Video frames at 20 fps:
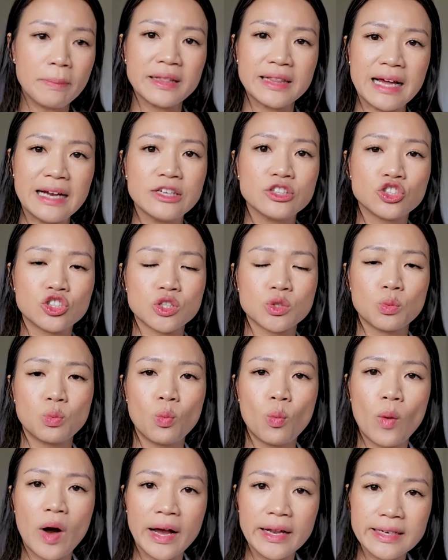but that is just
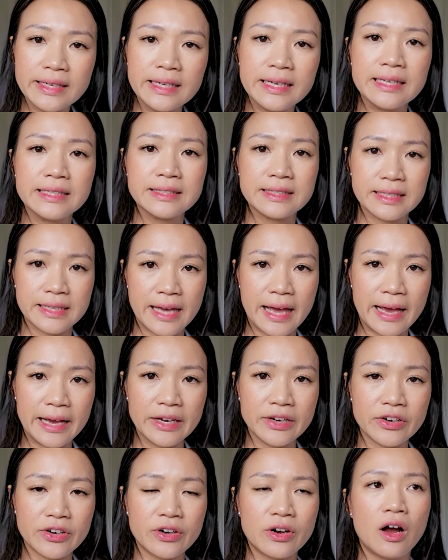one
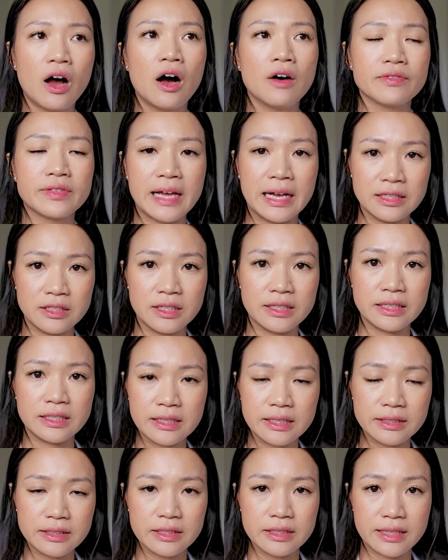indicator of that
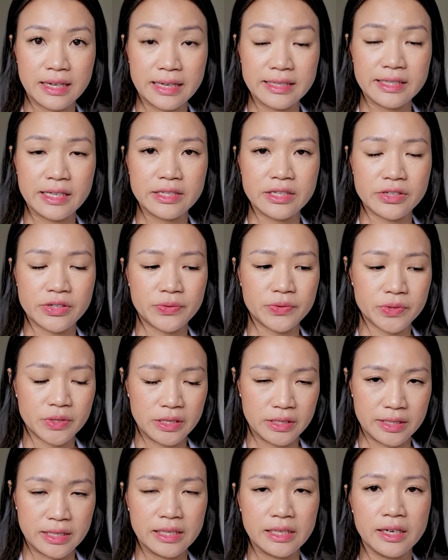the diastasis
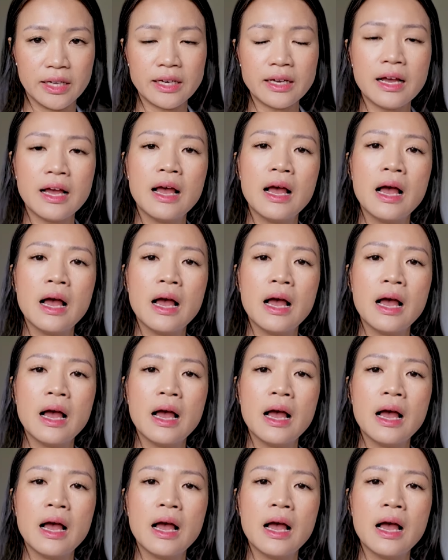is healing.